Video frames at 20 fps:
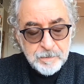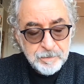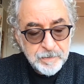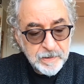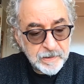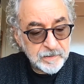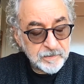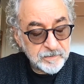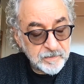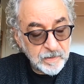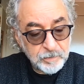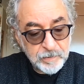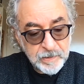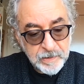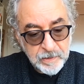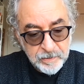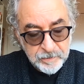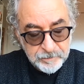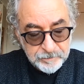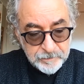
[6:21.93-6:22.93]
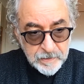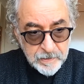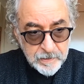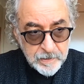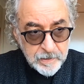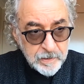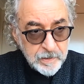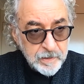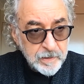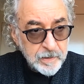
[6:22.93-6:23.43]
Ben, is that we're going to
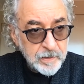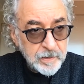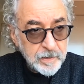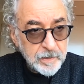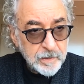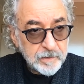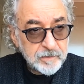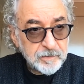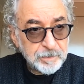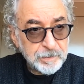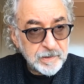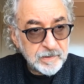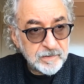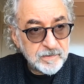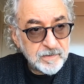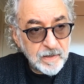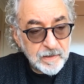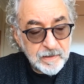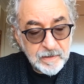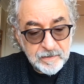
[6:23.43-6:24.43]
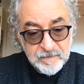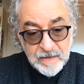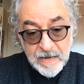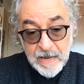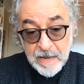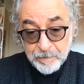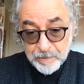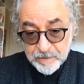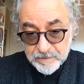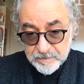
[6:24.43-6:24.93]
experience that as a
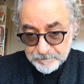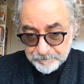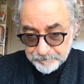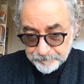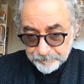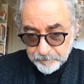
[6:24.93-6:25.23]
habit.